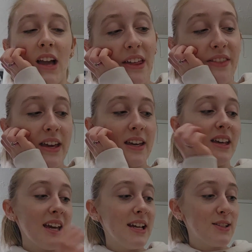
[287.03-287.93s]
I
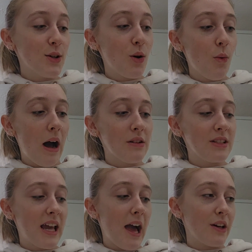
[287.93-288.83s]
think it took a while
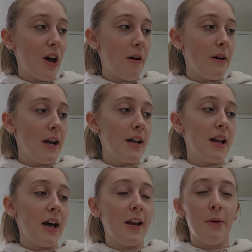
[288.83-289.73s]
to get going
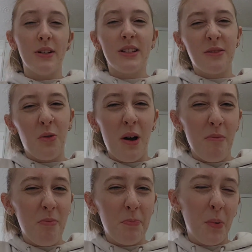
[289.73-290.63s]
and I was quite
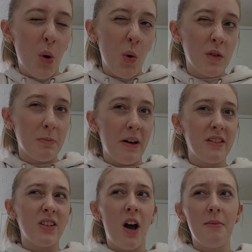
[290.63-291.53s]
bored by the
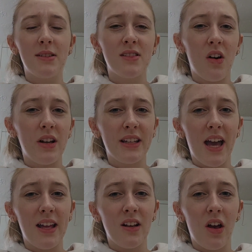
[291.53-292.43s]
time it started
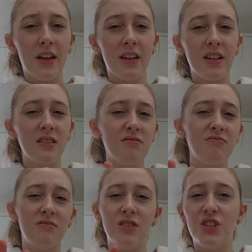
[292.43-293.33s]
getting like
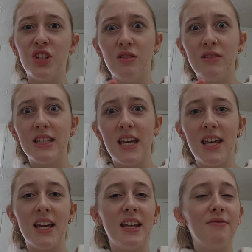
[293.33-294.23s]

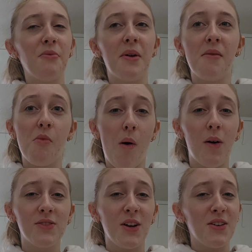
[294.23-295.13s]
juicy, and even when it
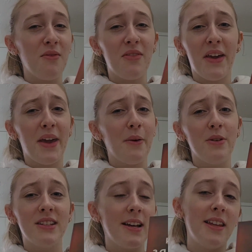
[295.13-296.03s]
was, I don't think it
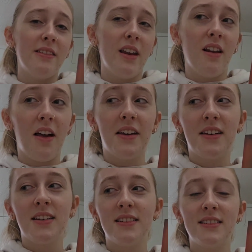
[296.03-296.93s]
was anything
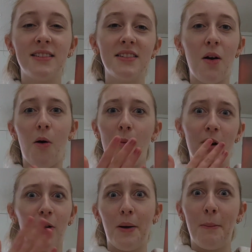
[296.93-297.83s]
like, oh my
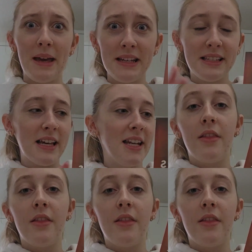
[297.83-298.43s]
god, amazing.